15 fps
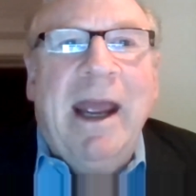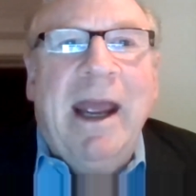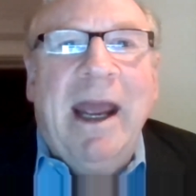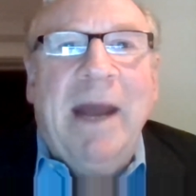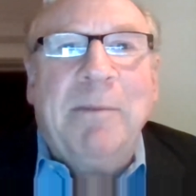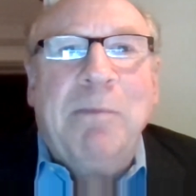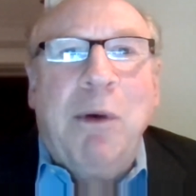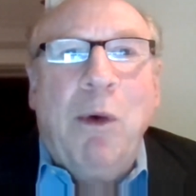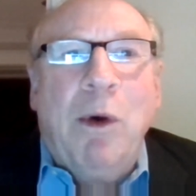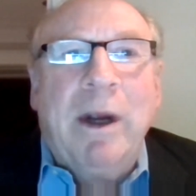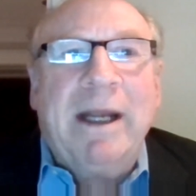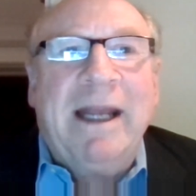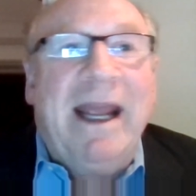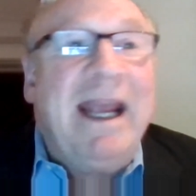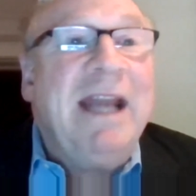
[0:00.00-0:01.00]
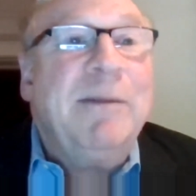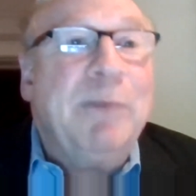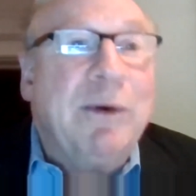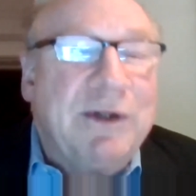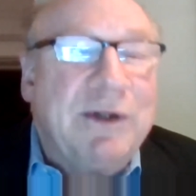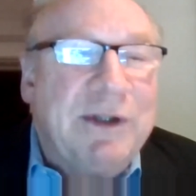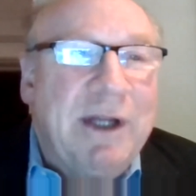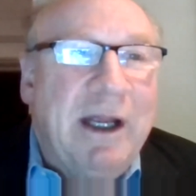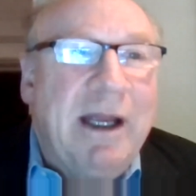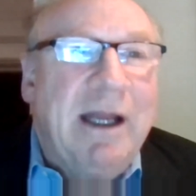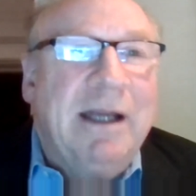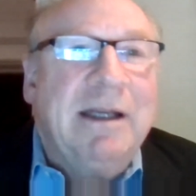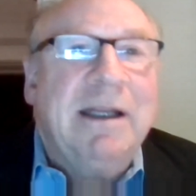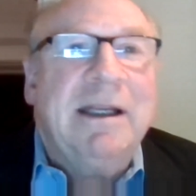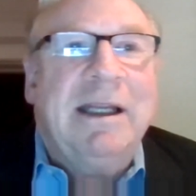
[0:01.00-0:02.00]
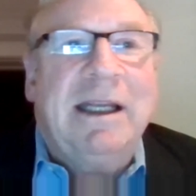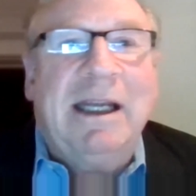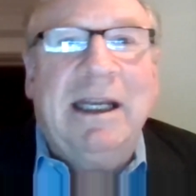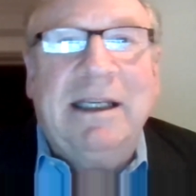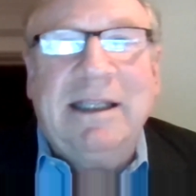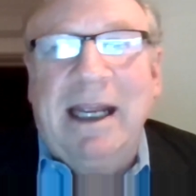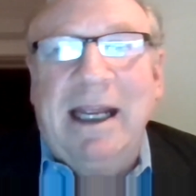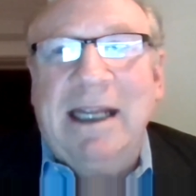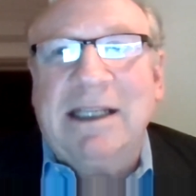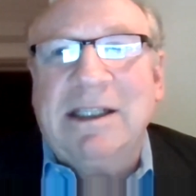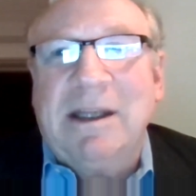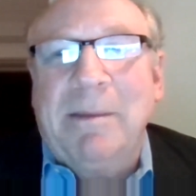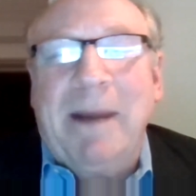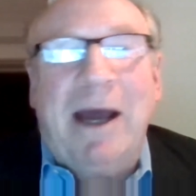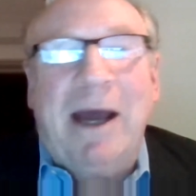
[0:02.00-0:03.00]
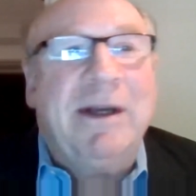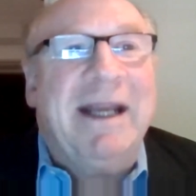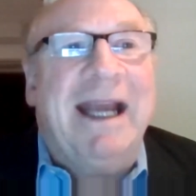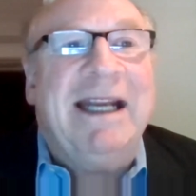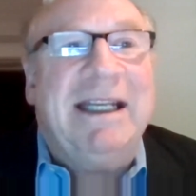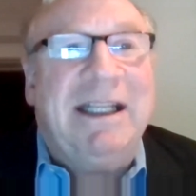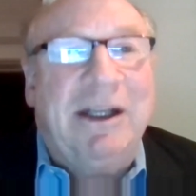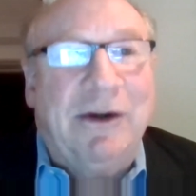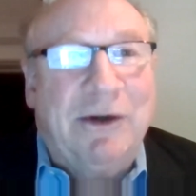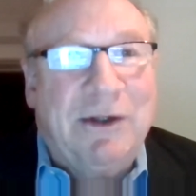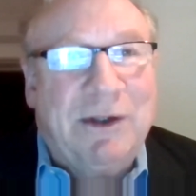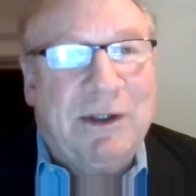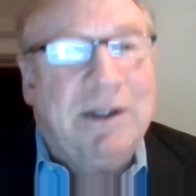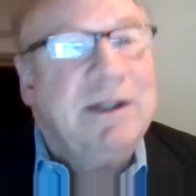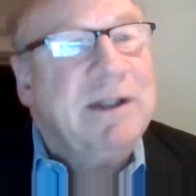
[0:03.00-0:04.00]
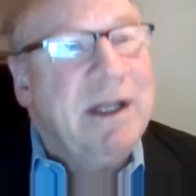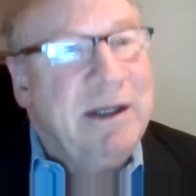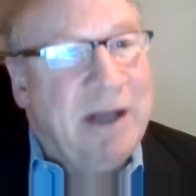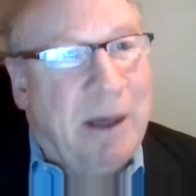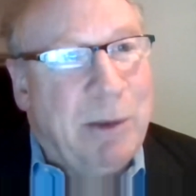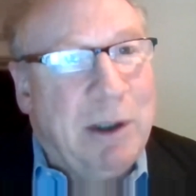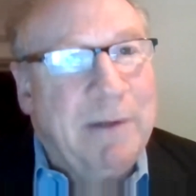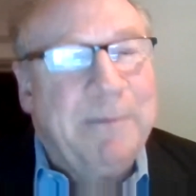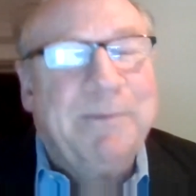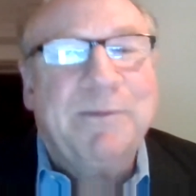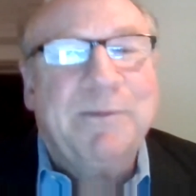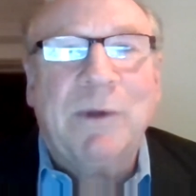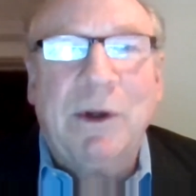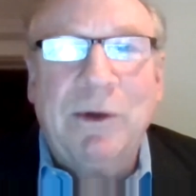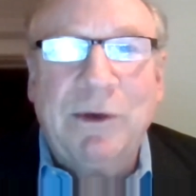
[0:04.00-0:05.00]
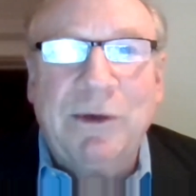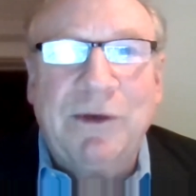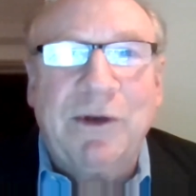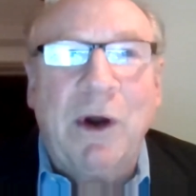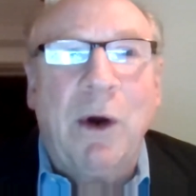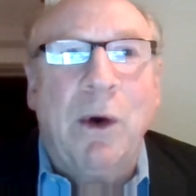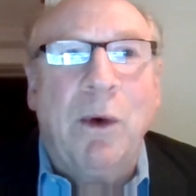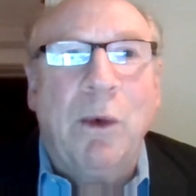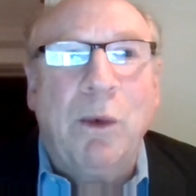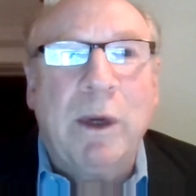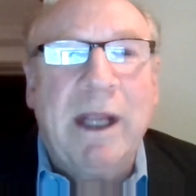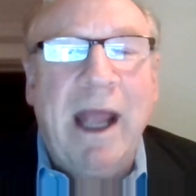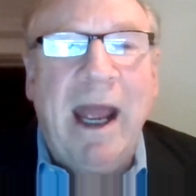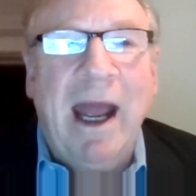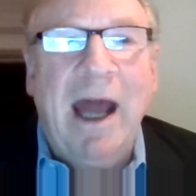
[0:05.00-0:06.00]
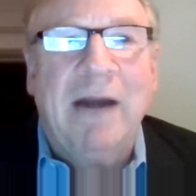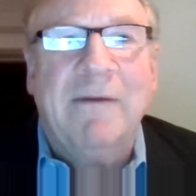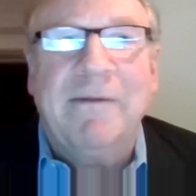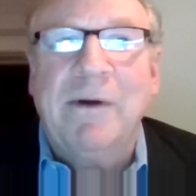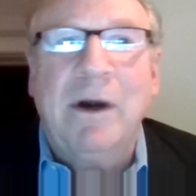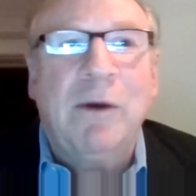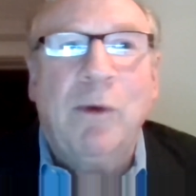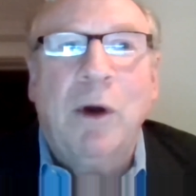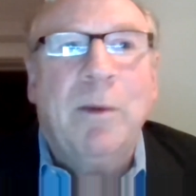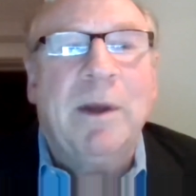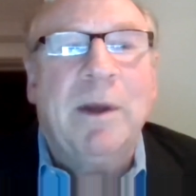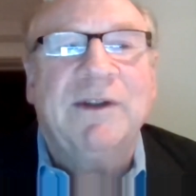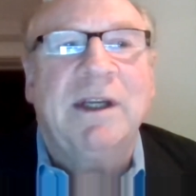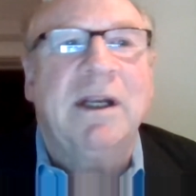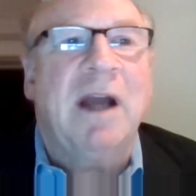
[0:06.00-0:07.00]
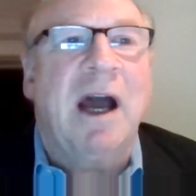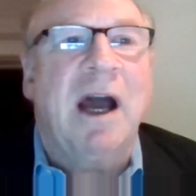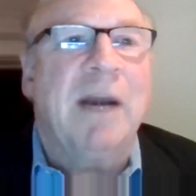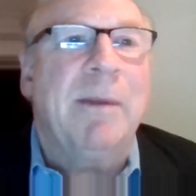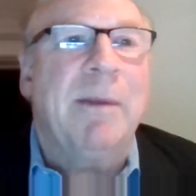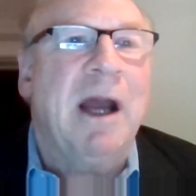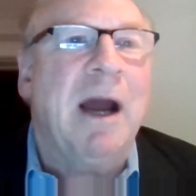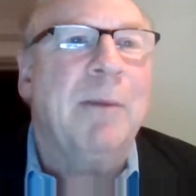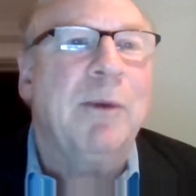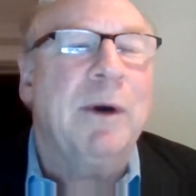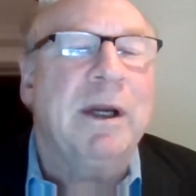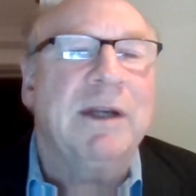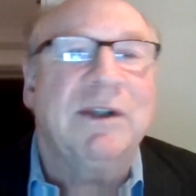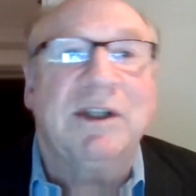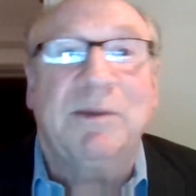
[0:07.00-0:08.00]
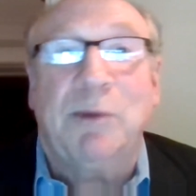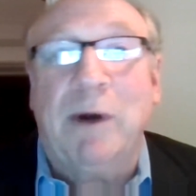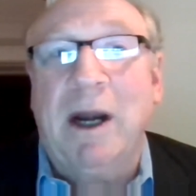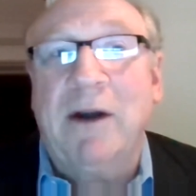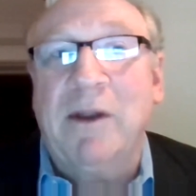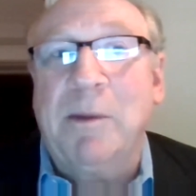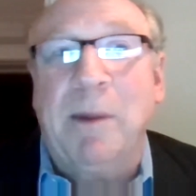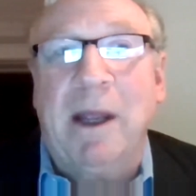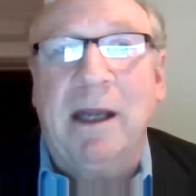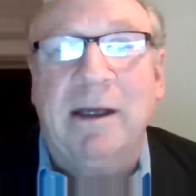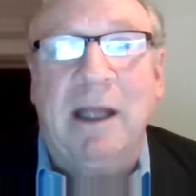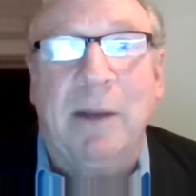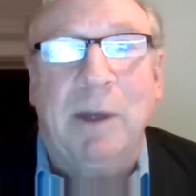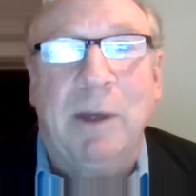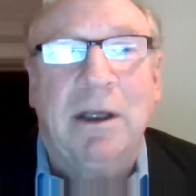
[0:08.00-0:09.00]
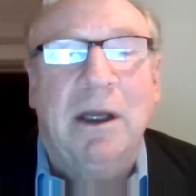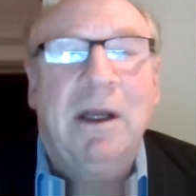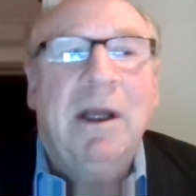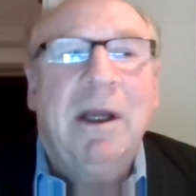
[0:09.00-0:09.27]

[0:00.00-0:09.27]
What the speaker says: At 0.8%, it takes about 90 years to double. So we had a very robust economy operating just prior to the pandemic.